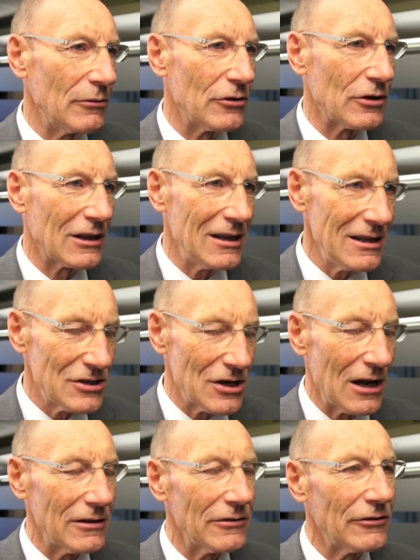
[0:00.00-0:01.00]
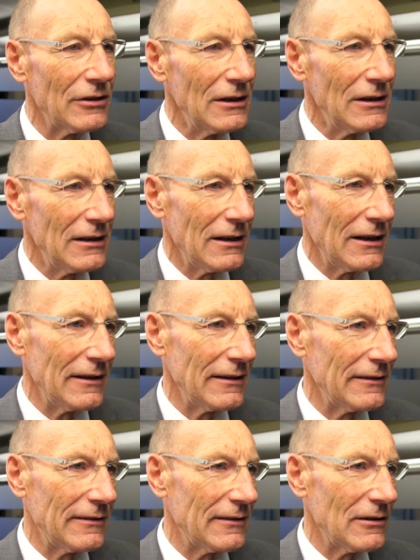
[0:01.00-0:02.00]
But the key challenge
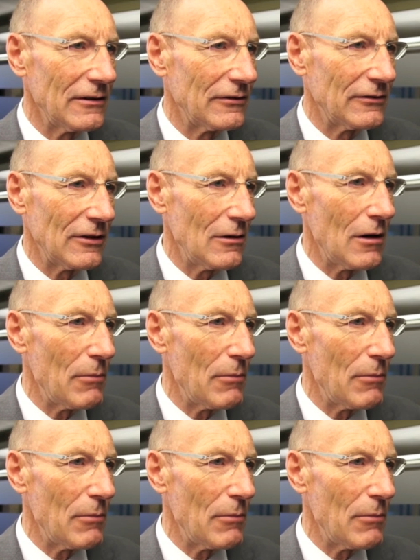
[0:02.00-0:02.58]
is that